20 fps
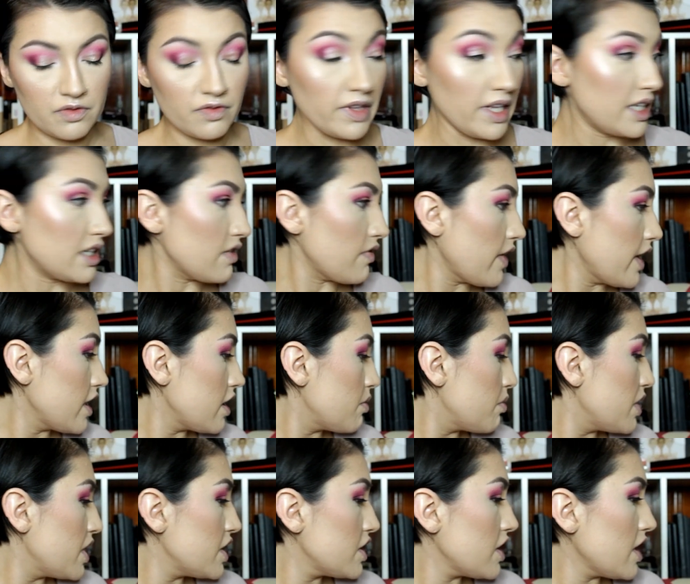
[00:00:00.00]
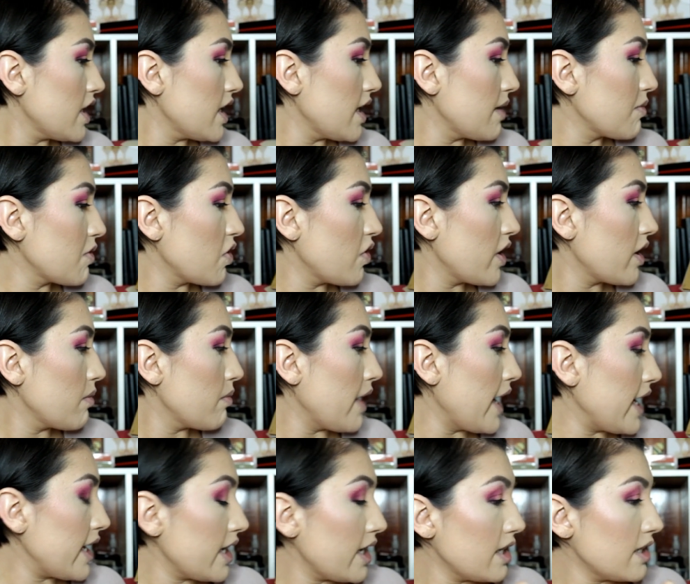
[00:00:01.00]
Flat definer brush, and I'm going
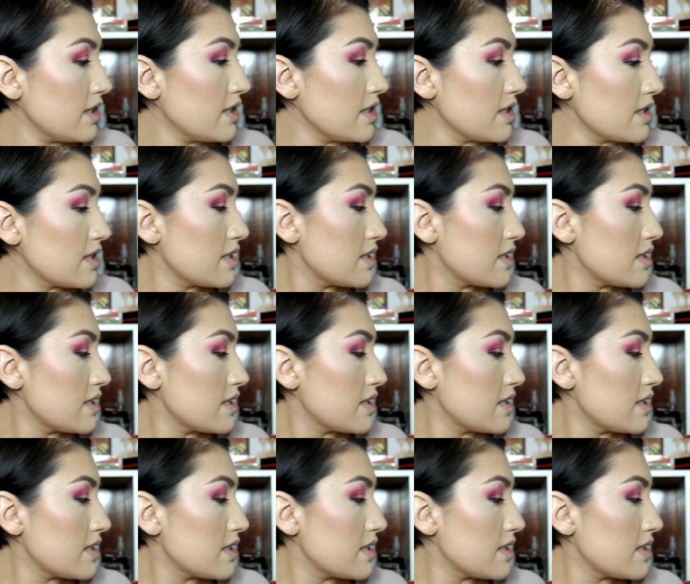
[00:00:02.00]
back into